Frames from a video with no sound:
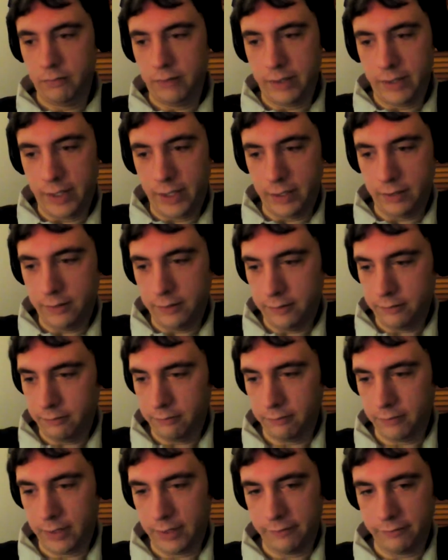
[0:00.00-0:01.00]
tonight
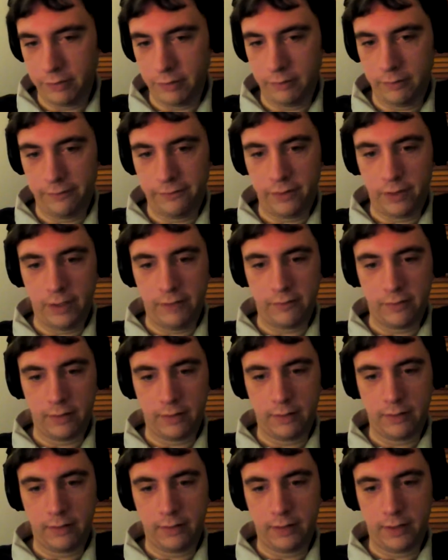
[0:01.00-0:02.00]
whatever if it
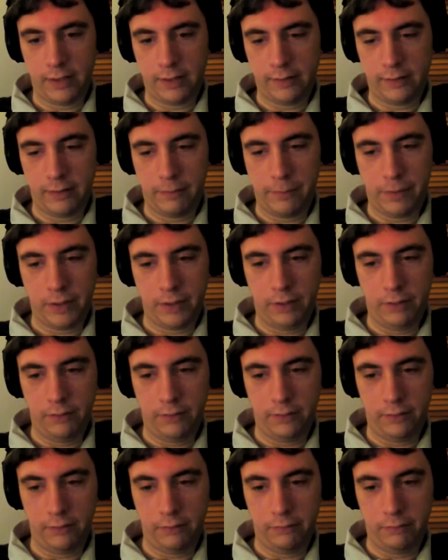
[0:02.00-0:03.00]
ever gets up on
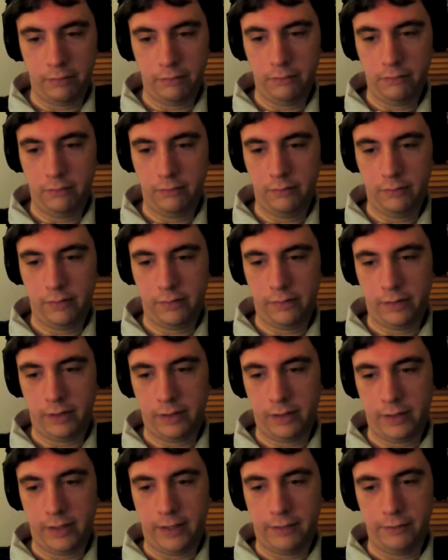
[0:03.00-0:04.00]
YouTube so I
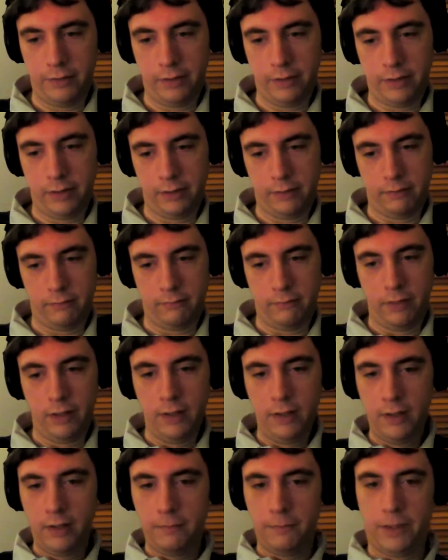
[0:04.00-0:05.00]
can download it and
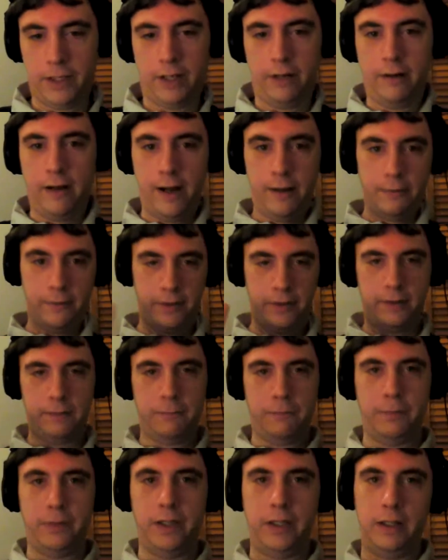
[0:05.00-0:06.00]
play around with it
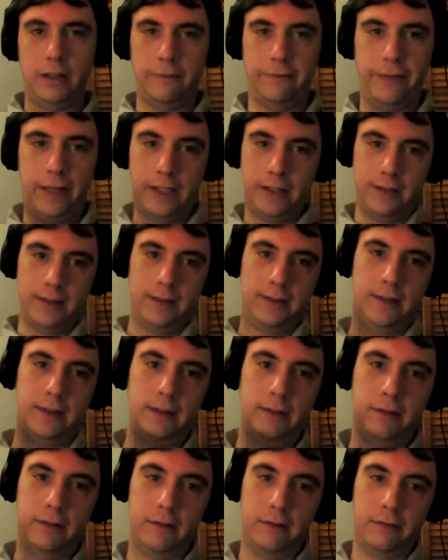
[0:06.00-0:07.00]
and be all fancy
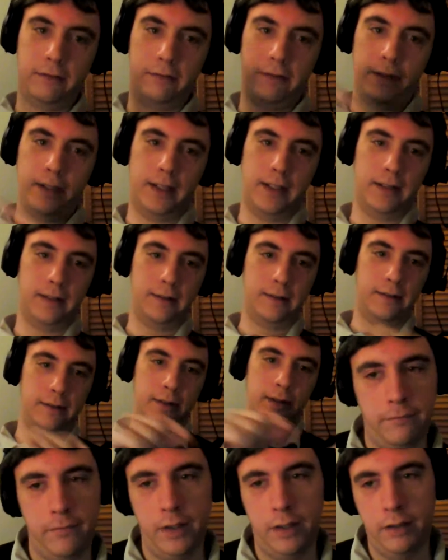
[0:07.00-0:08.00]
and do things.
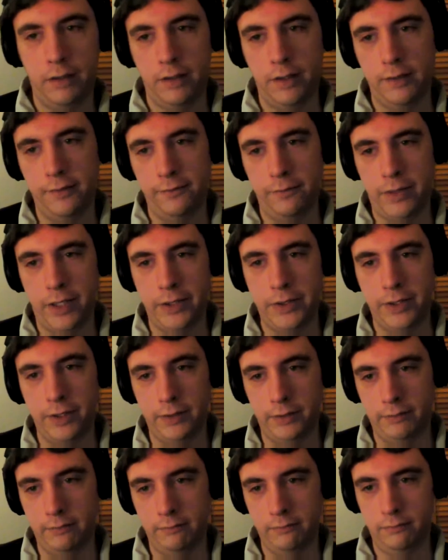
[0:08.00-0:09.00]
Thank you guys for
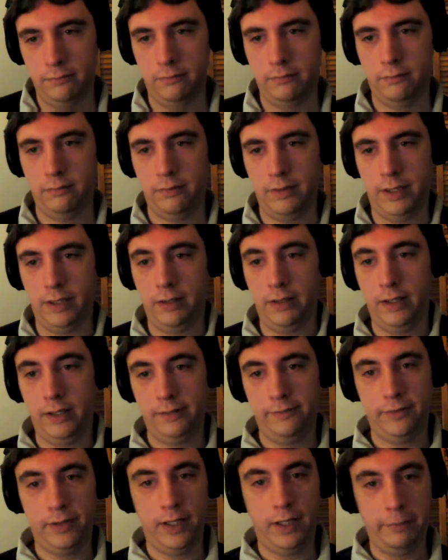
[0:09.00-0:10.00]
watching. Thank you
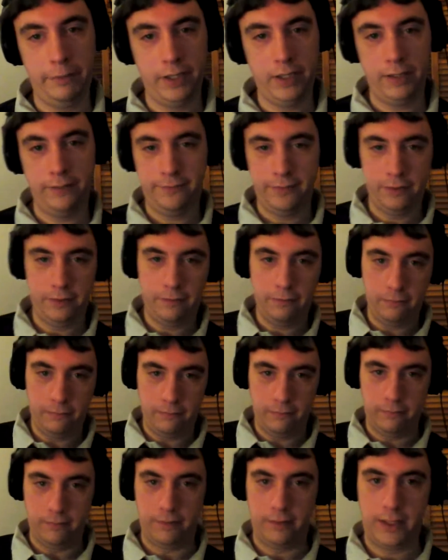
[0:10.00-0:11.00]
guys for coming if you
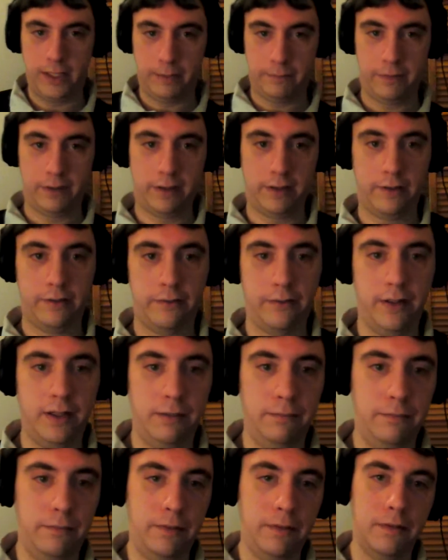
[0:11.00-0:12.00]
came to the
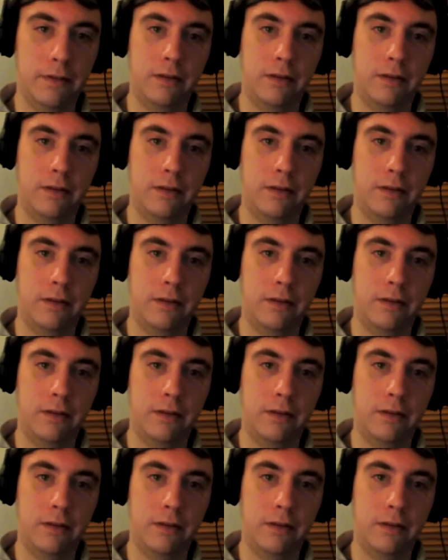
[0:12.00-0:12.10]
stream.